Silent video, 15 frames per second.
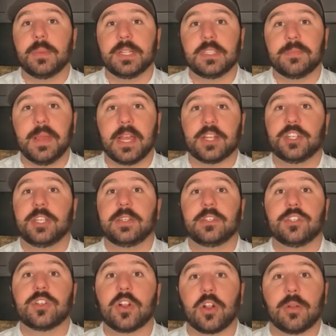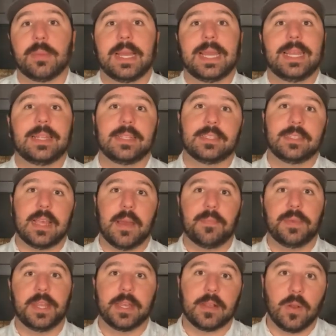inspection, termite,
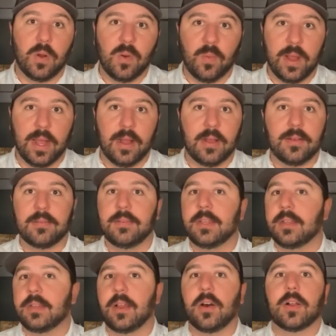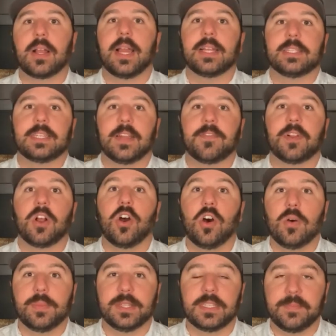septic, well, all kinds of different
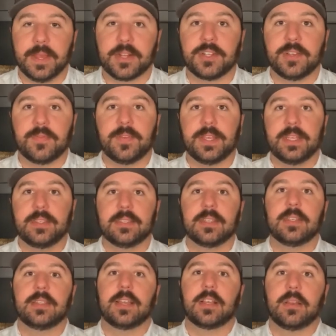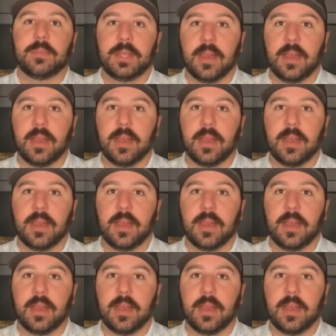home inspection fees that could be